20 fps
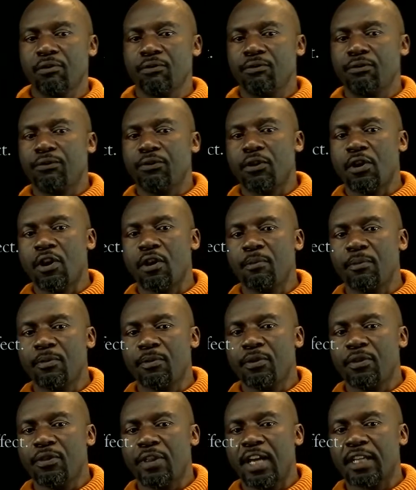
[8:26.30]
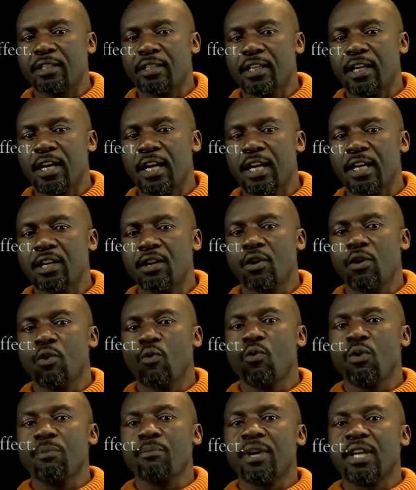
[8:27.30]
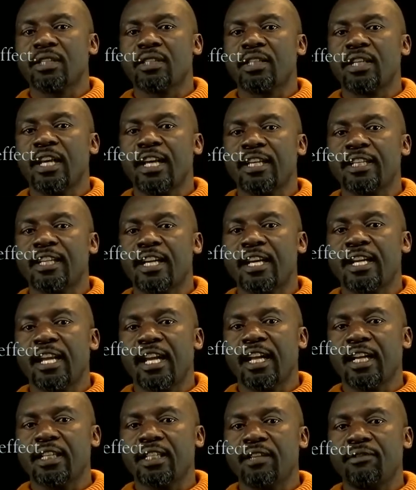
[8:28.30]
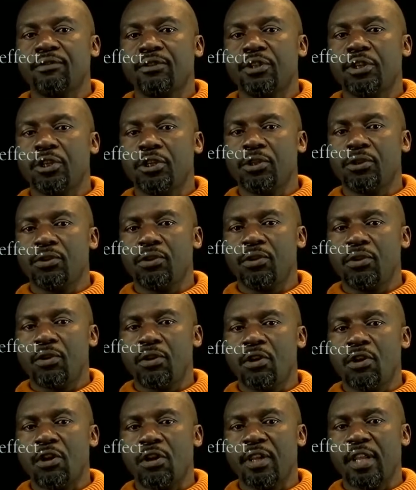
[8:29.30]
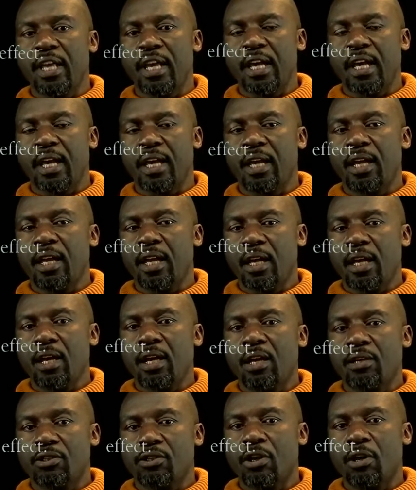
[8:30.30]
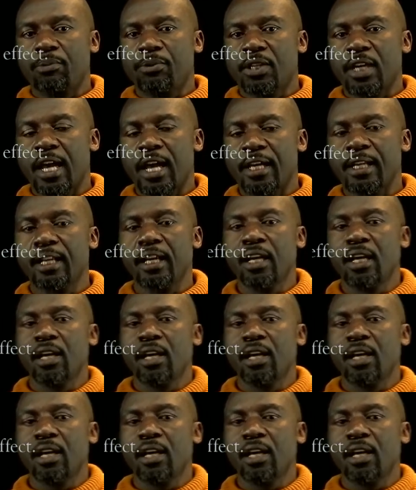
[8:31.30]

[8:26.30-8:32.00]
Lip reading: from that side, we must get a negative 2 on the top side.